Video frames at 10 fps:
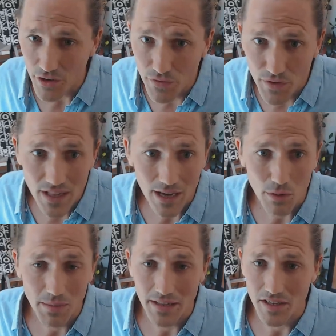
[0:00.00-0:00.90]
that you feel
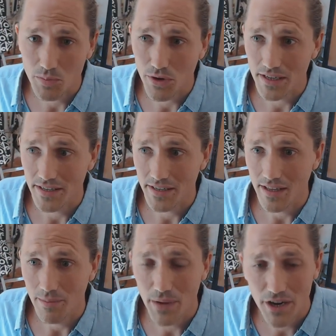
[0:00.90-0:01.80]
like would make this process a
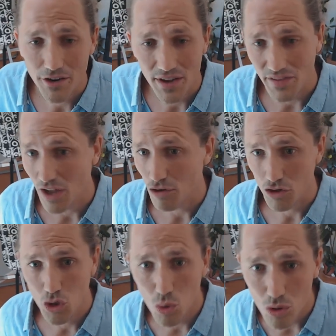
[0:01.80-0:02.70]
lot better, you have other
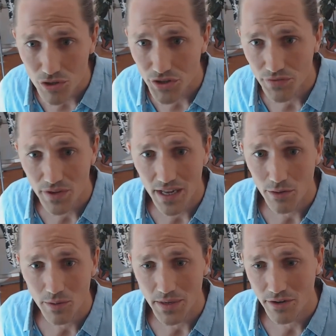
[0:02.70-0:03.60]
tools you feel
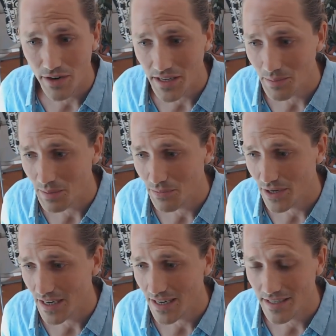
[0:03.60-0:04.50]
like would be great to be
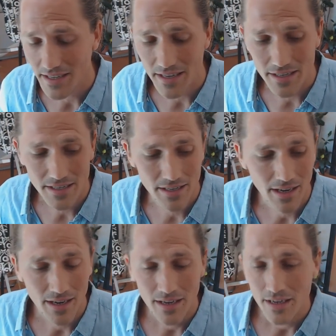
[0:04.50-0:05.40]
bringing into this,
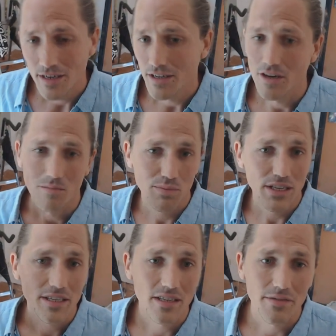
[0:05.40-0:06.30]
you know,
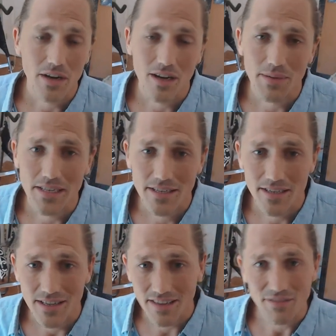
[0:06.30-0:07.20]
please leave
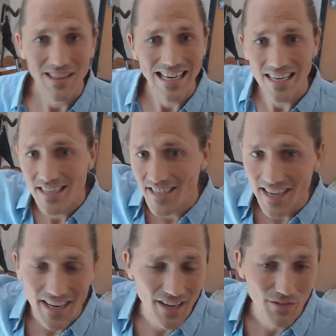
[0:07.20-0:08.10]
comments, leave links
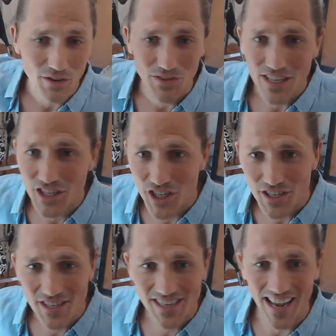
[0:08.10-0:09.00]
to any of your
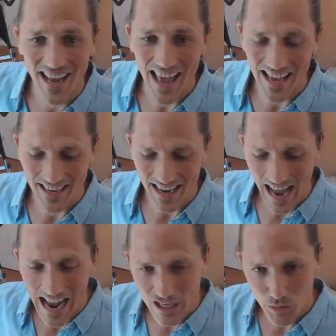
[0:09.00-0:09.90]
villages, and
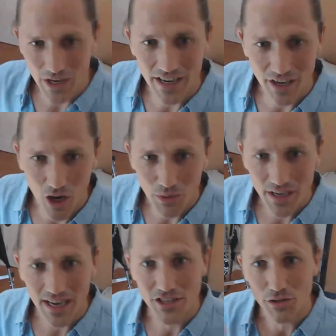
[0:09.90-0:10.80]
as we get
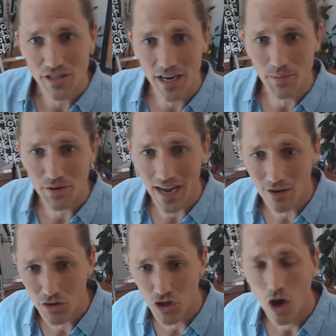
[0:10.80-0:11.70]
going and as you set up your
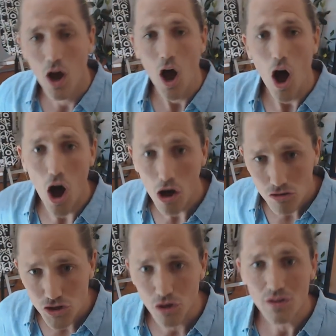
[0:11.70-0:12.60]
DAOs,
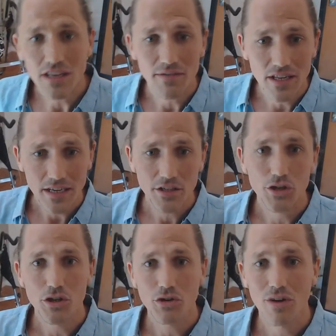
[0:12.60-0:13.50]
also leave links
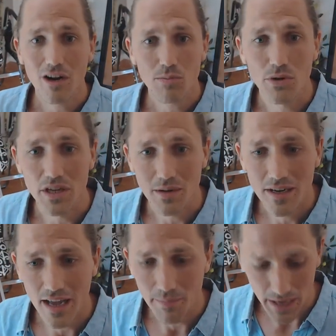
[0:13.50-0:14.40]
to your crowd pooling
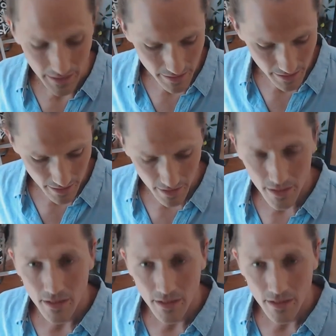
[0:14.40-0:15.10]
campaigns.